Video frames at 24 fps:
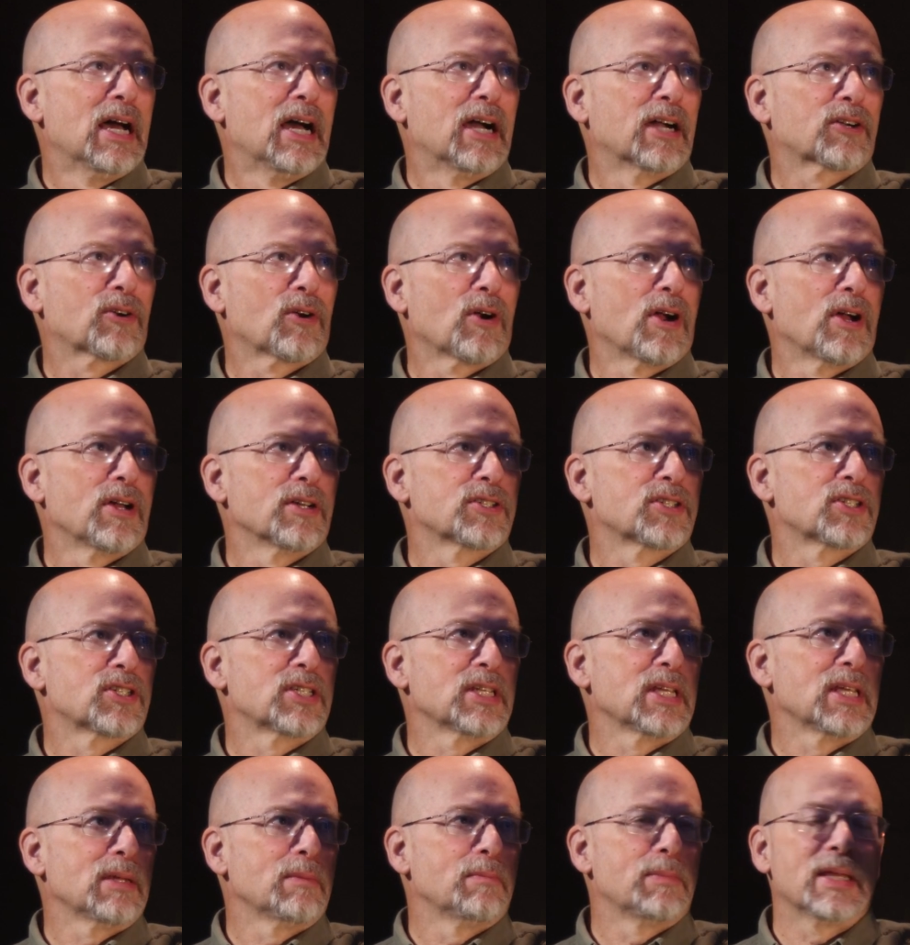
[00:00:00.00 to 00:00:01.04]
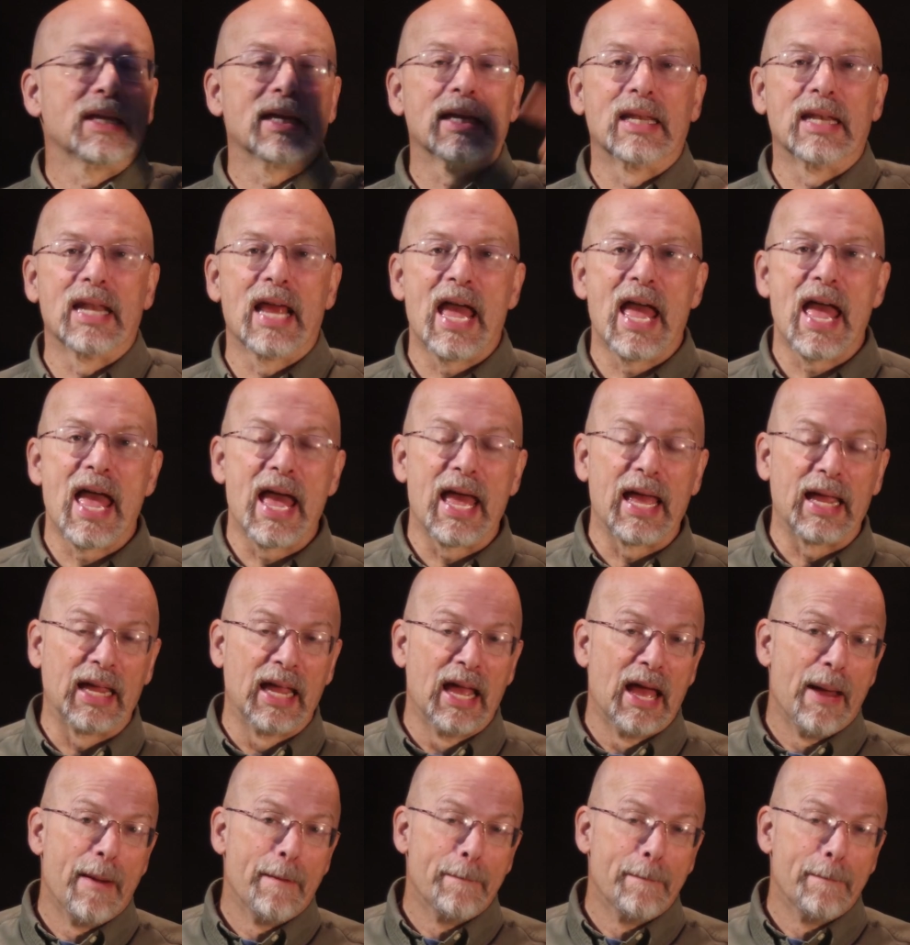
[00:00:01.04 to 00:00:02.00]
across C, B, and A.